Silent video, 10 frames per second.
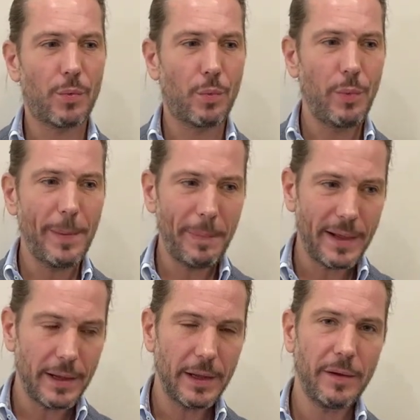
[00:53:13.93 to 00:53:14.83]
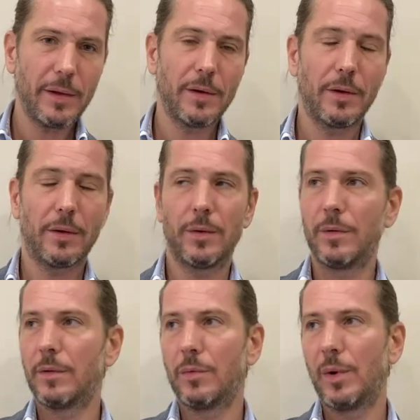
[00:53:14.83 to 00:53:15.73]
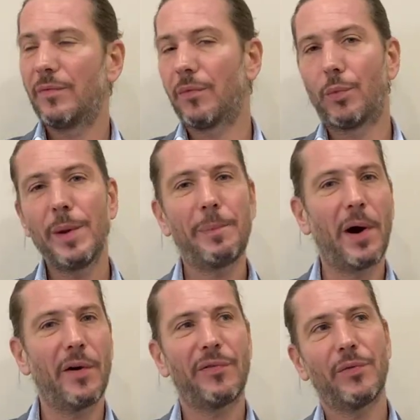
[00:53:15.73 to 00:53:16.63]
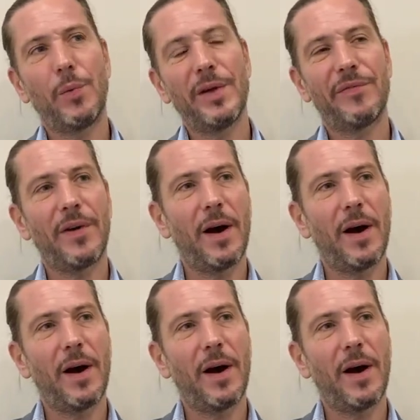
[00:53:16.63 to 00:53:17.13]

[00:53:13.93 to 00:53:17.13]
ripping me with rip-off, with,